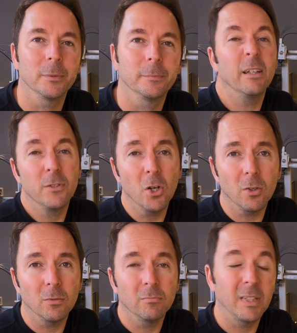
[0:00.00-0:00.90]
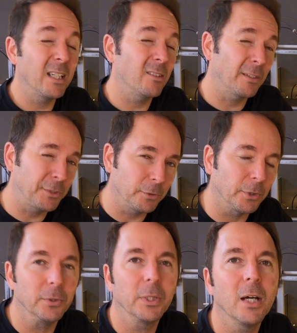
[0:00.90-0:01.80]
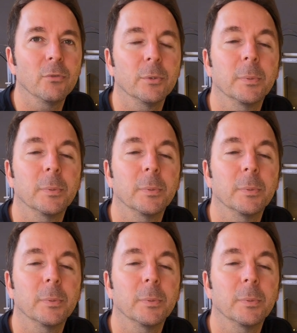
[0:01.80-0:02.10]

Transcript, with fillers: If not, then I've still got you covered,